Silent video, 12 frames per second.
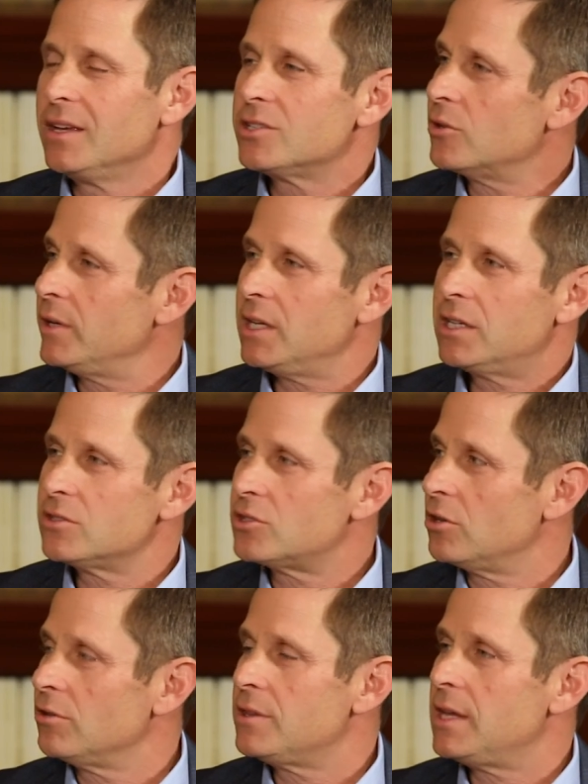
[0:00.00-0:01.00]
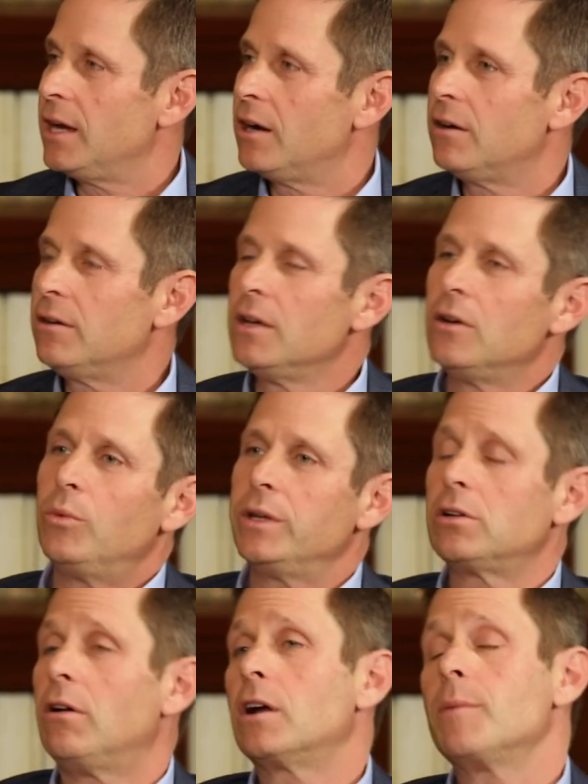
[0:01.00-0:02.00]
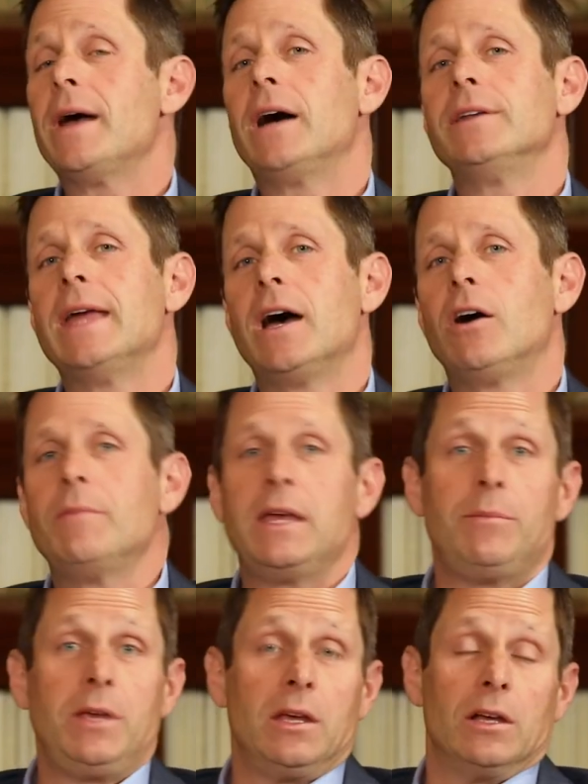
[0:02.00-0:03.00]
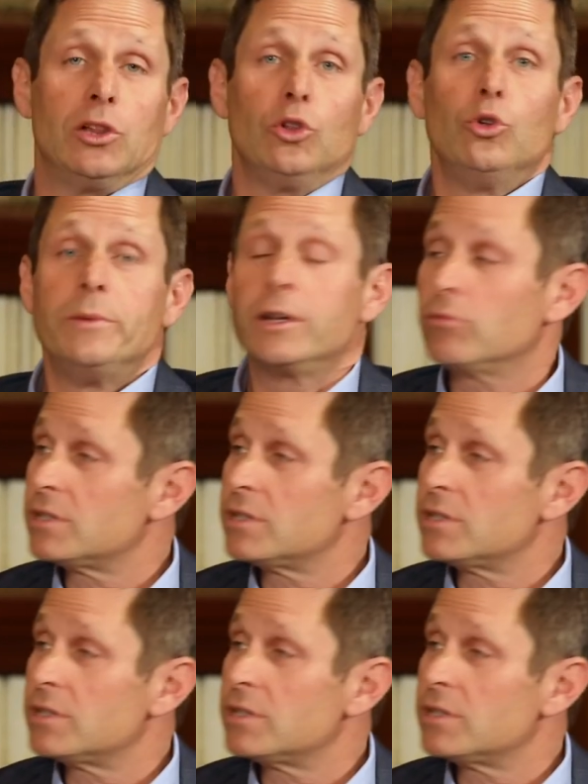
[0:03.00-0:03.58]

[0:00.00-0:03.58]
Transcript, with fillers: Is there any concern there? We talk about now maybe a looming